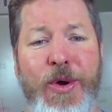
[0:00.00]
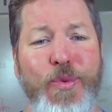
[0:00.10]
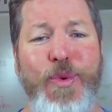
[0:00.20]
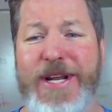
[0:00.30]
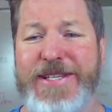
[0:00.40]

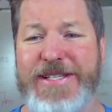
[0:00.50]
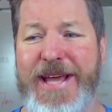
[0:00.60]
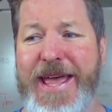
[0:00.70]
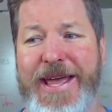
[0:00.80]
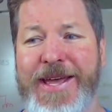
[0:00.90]
What does it
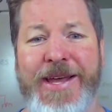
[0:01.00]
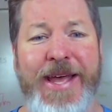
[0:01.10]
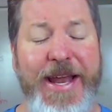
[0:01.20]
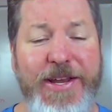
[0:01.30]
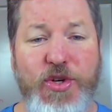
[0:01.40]
take?
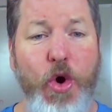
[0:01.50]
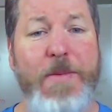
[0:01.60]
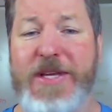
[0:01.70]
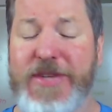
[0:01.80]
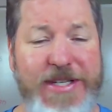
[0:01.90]
And he told
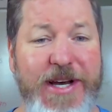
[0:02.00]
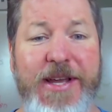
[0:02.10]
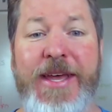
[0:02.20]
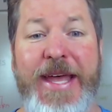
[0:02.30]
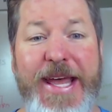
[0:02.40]
me, he's like, Doug,
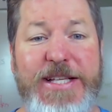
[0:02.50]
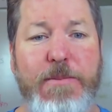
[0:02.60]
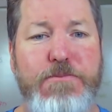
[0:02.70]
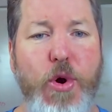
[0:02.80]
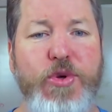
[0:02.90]
it's
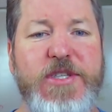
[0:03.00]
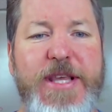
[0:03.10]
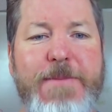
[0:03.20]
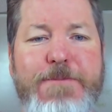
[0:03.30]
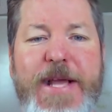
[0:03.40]

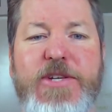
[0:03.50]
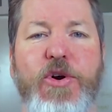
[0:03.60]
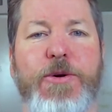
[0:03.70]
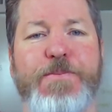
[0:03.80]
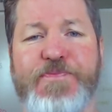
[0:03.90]
mostly
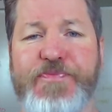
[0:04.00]
mental.